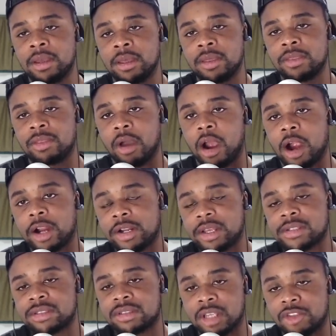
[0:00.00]
the
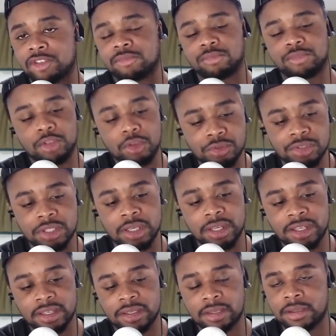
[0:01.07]
artists and their
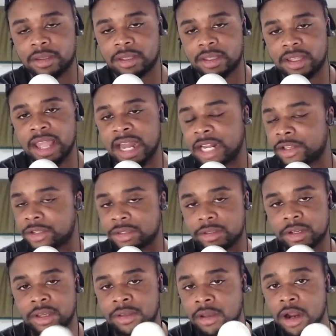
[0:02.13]
music and kind of just
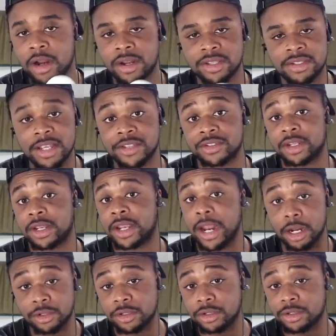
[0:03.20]
look at the artists as their
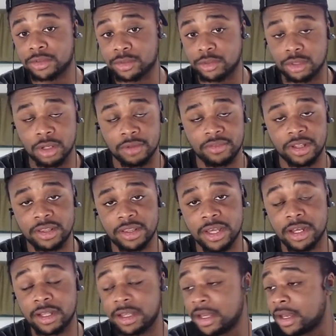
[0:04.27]
characters and stuff like
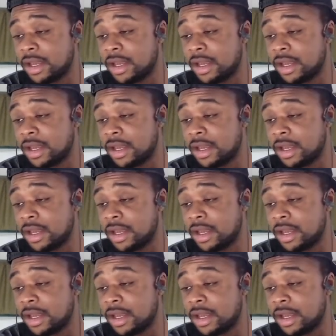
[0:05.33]
that.